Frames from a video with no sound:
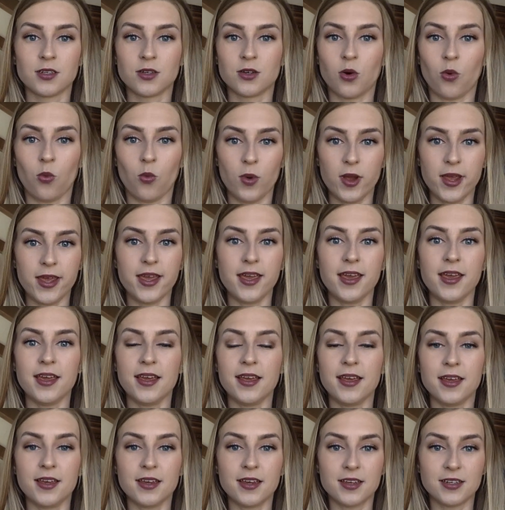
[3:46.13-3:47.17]

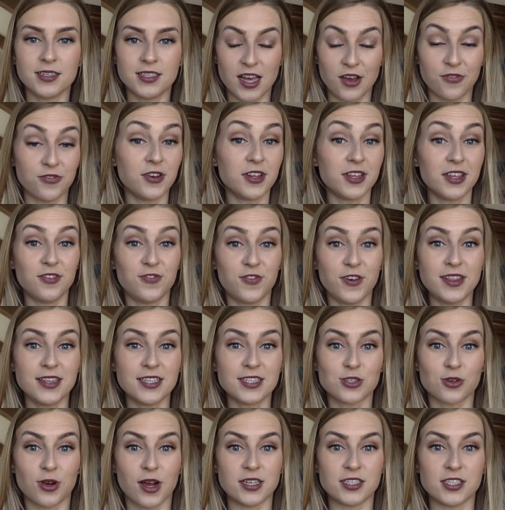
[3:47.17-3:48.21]
We definitely fit this
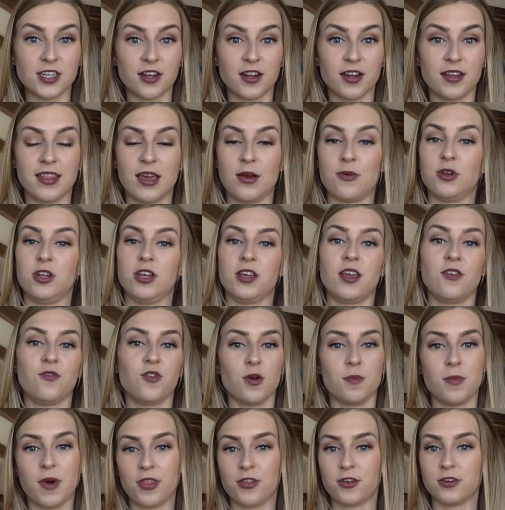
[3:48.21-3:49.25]
criteria. They were looking for
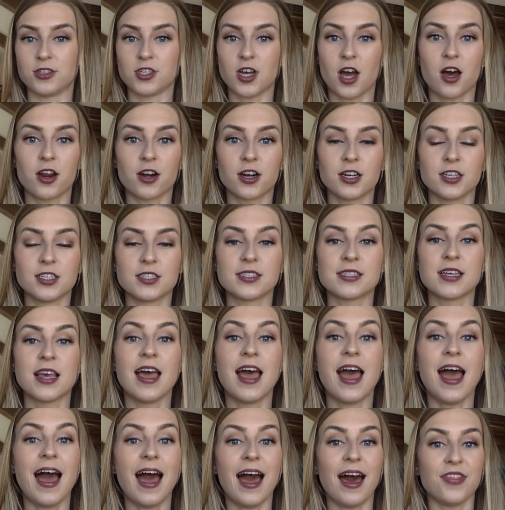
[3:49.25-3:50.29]
mother-daughters.
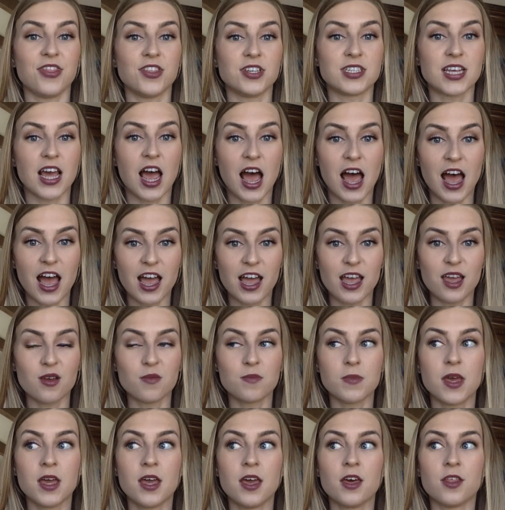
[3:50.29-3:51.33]
At the
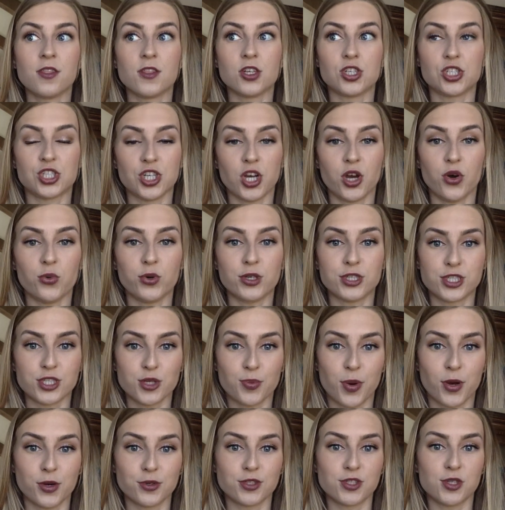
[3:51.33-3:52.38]
time, the show was
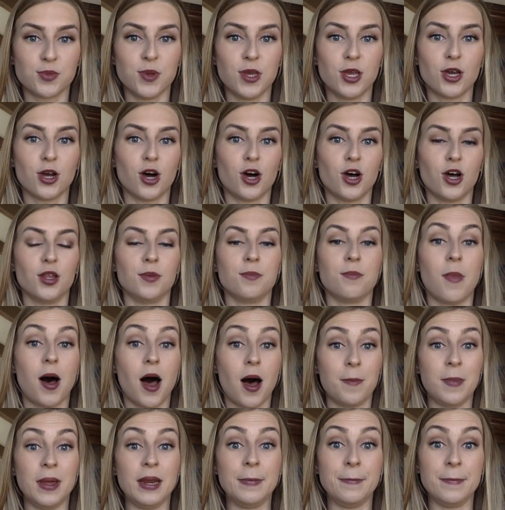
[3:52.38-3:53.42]
supposed to be called
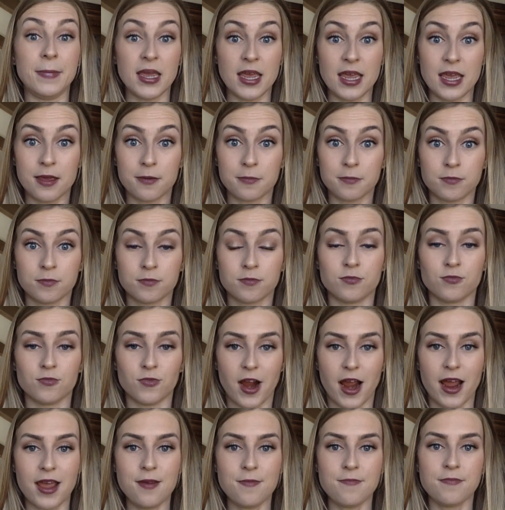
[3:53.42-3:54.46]
Mom and Me,
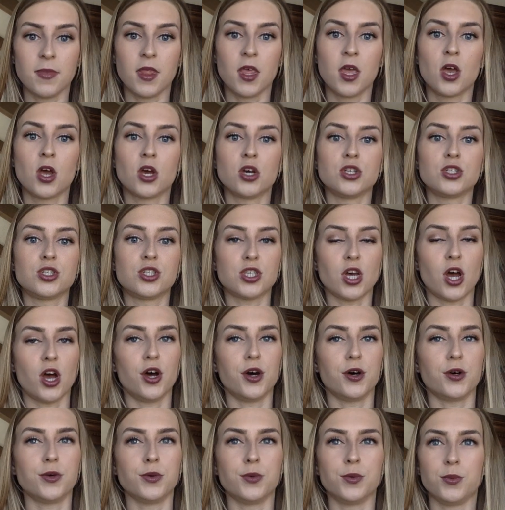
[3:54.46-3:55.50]
right?
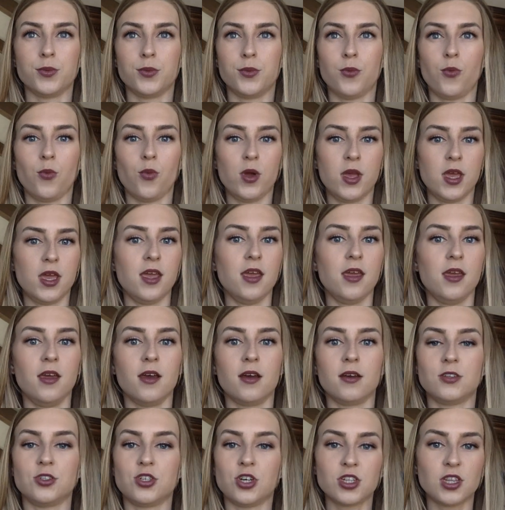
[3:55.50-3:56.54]
So
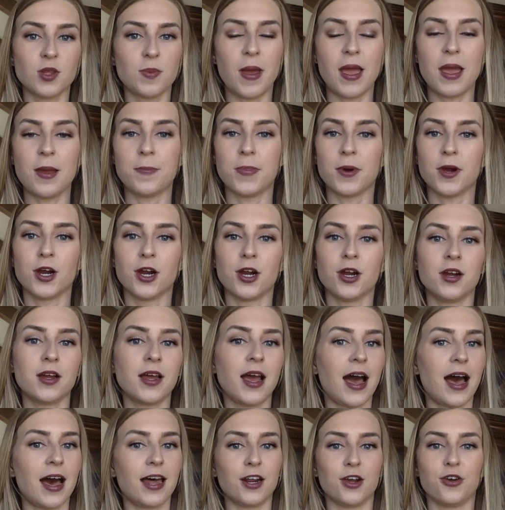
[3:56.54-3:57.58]
we took the paper,
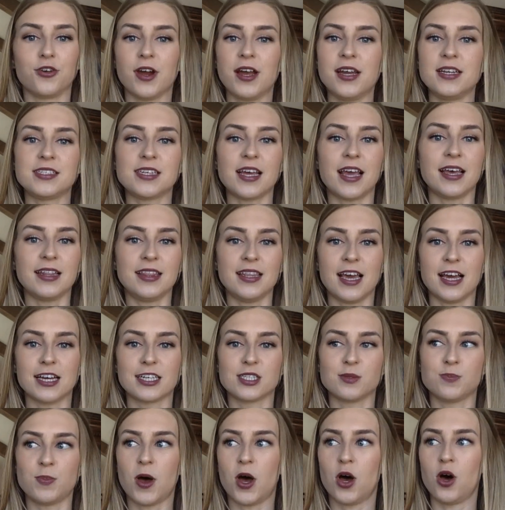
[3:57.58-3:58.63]
had a great day at the
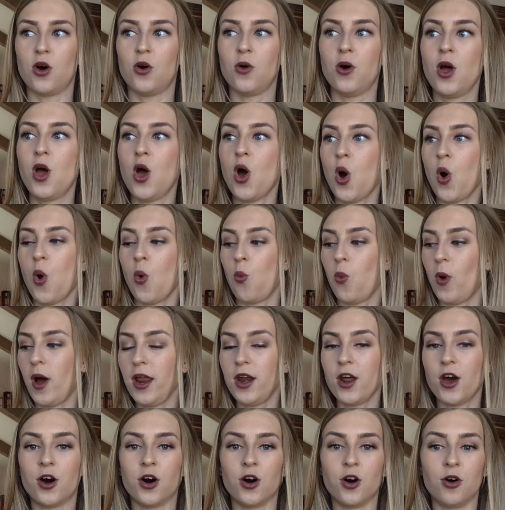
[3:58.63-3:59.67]
expo, went
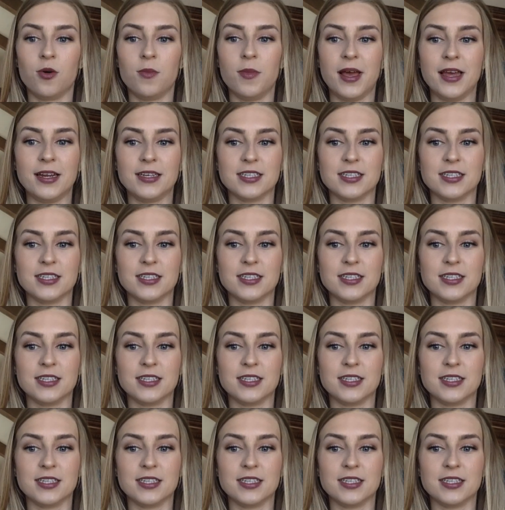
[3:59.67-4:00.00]
home, and